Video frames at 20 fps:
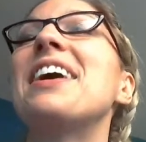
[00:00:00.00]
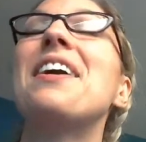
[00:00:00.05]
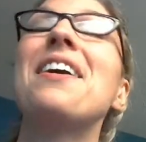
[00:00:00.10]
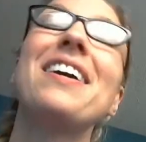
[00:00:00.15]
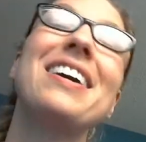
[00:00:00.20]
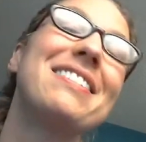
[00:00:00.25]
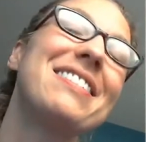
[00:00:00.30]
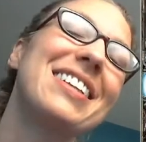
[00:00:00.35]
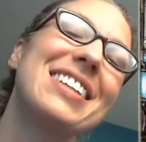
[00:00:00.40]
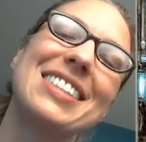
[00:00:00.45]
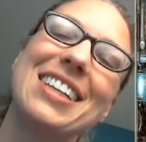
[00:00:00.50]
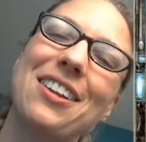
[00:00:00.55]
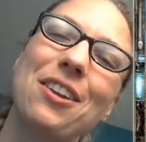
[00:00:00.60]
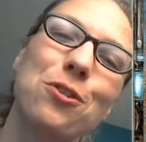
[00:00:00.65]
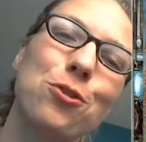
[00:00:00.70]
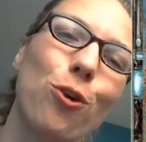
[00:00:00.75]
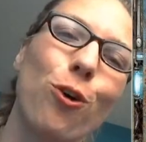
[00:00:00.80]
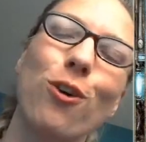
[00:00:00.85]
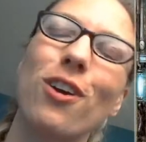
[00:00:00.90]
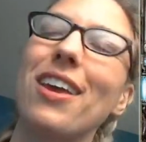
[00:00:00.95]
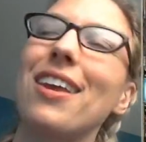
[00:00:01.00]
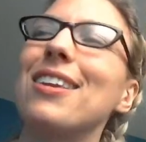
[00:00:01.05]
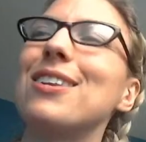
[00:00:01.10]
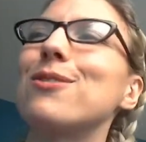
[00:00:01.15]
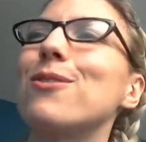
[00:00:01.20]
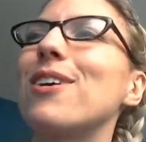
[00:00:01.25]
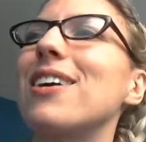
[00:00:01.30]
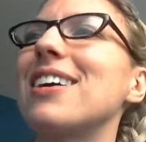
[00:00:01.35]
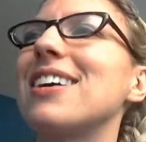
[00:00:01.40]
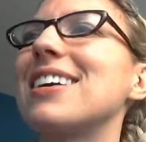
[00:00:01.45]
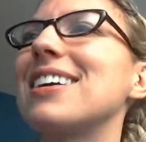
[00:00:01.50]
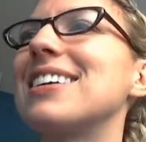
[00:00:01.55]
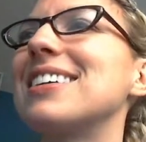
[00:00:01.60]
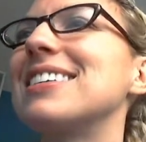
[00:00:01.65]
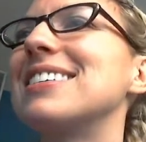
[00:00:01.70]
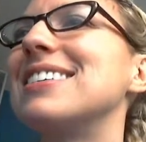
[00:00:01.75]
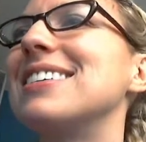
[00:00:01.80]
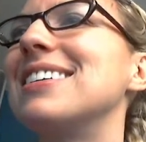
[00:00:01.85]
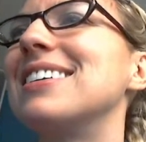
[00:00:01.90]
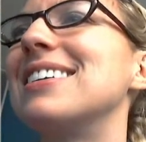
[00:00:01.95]
I mean, that's how the trollkins work.
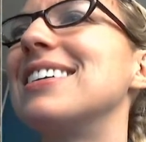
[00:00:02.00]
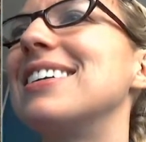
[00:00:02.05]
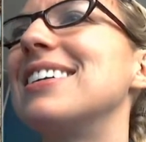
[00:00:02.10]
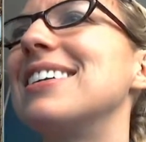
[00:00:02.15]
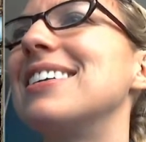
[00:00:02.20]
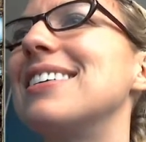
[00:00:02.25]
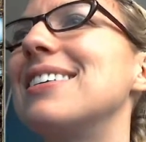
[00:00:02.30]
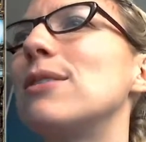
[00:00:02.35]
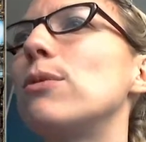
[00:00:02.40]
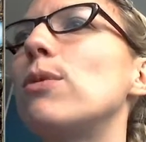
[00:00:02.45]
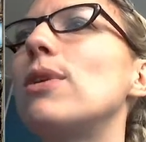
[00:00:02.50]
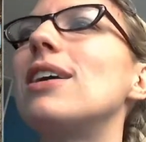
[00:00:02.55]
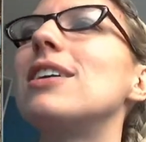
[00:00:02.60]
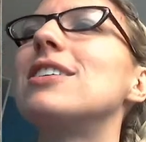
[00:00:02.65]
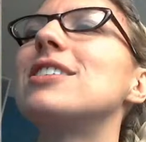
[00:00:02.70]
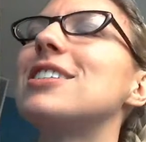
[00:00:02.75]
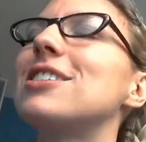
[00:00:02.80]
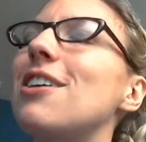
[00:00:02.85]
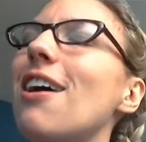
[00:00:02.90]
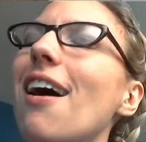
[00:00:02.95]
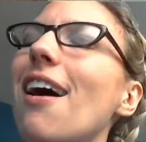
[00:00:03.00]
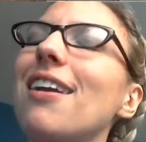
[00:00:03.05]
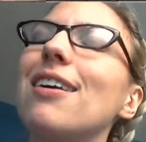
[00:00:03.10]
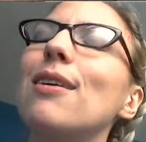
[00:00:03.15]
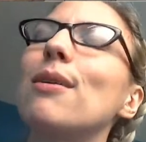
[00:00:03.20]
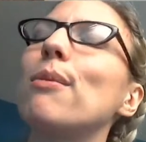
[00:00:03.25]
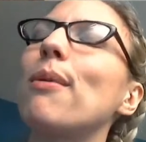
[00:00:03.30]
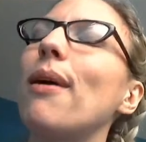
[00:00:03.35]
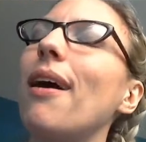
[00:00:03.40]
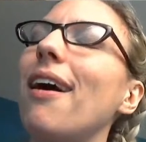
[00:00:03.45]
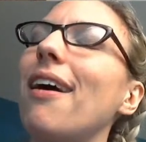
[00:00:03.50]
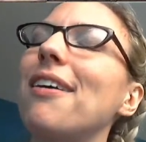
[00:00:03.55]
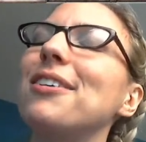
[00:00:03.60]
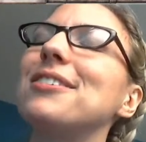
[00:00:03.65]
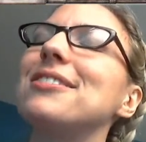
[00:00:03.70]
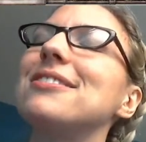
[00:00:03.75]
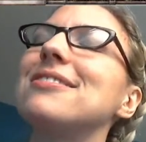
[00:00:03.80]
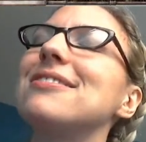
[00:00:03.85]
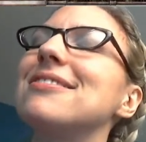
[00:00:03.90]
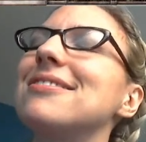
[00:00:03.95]
We're just chatting
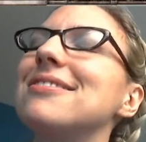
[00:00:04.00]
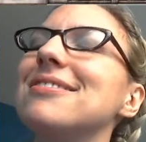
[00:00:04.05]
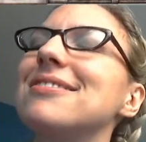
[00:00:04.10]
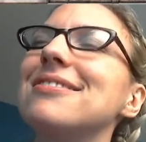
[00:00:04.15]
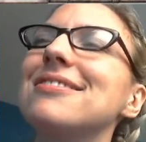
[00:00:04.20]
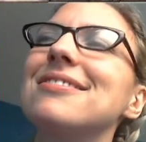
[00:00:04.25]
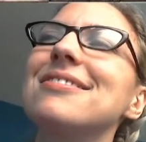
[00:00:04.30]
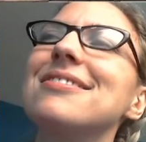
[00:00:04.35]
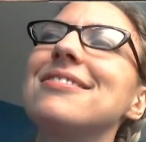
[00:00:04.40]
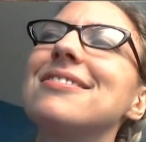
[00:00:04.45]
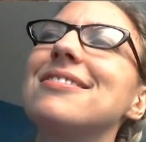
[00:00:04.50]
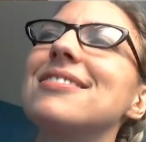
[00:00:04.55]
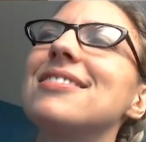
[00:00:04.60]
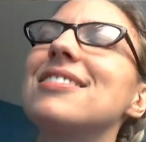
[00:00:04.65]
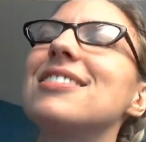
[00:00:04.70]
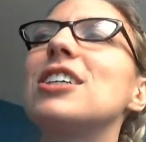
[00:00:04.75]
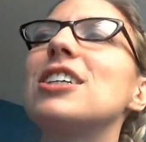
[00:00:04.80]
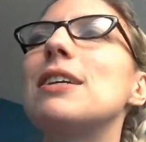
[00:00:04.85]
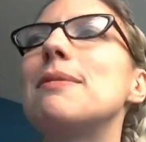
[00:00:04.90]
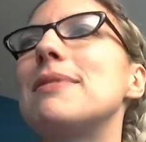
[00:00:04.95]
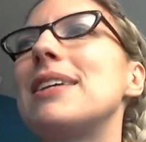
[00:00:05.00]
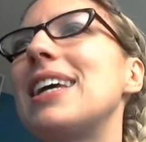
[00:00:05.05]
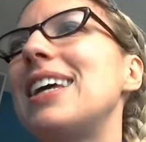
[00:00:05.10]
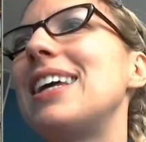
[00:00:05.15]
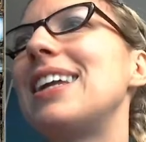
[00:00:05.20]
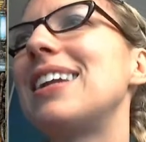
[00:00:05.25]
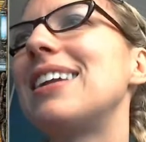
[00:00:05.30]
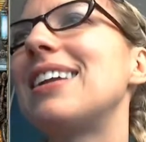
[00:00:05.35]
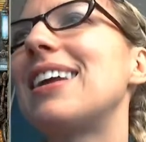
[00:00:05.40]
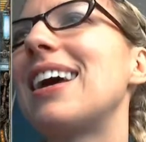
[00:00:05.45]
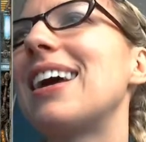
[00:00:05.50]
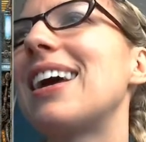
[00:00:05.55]
about Grymkin, I